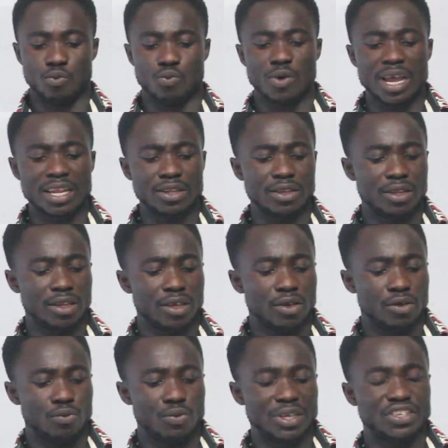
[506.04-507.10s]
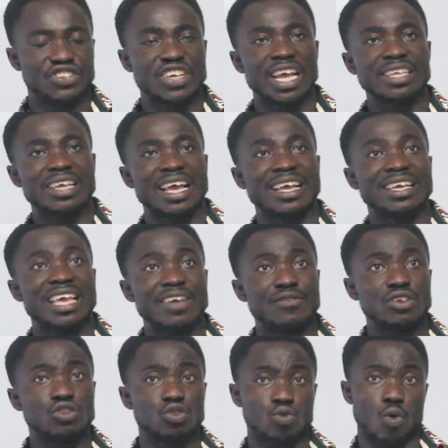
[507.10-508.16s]
when we change a
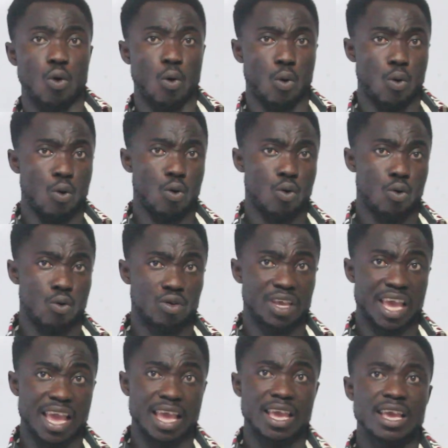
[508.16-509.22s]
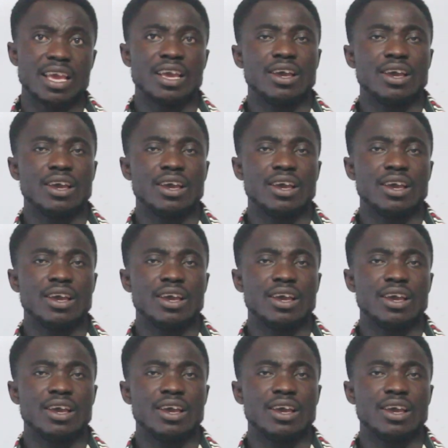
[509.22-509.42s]
given score, okay,